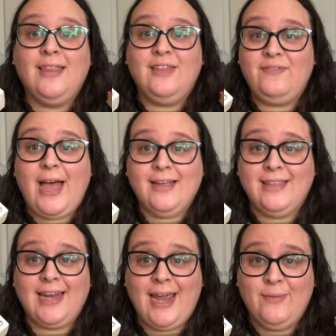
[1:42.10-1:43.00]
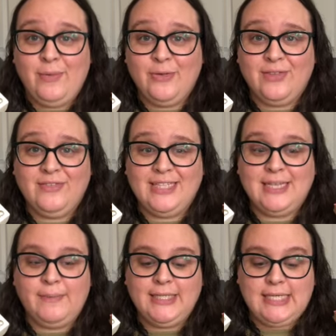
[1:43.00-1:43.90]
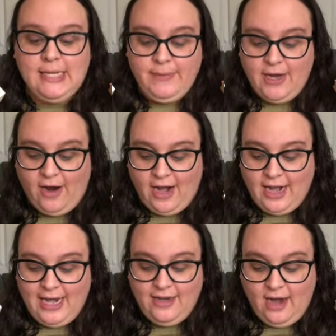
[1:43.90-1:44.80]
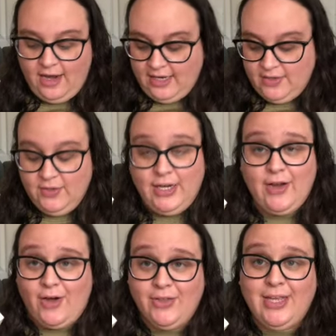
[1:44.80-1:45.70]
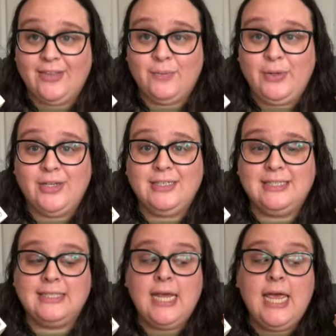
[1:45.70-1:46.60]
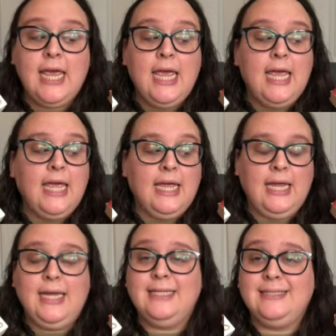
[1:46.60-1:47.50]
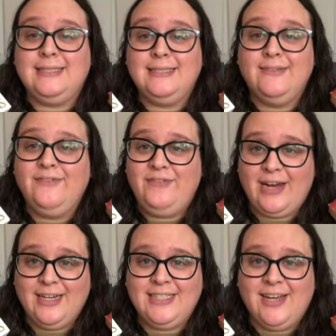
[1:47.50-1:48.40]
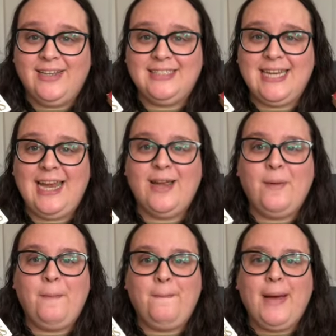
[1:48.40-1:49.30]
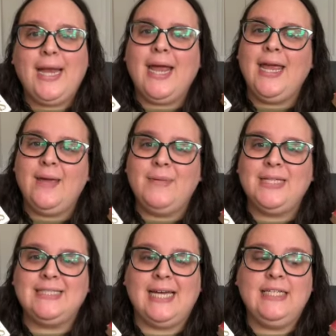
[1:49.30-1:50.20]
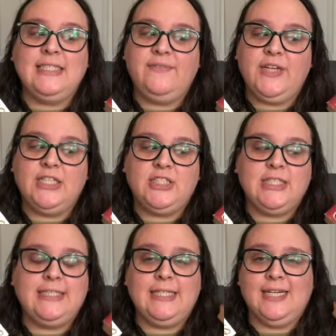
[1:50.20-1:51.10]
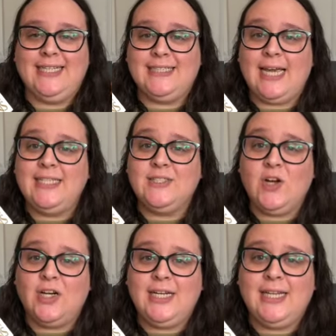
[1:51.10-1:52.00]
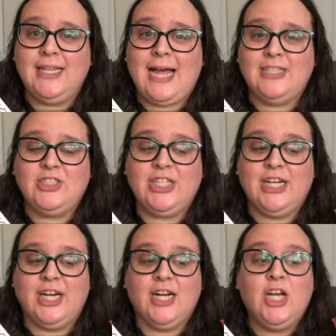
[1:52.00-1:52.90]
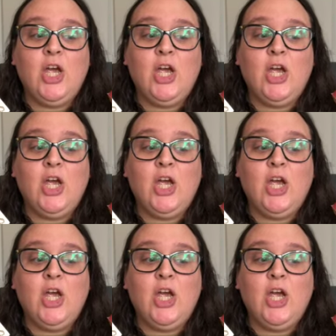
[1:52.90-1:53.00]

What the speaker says: The fact that I have both of these on my TBR and not including all the other books is very daunting, but I am excited to finish this series. I started it last year,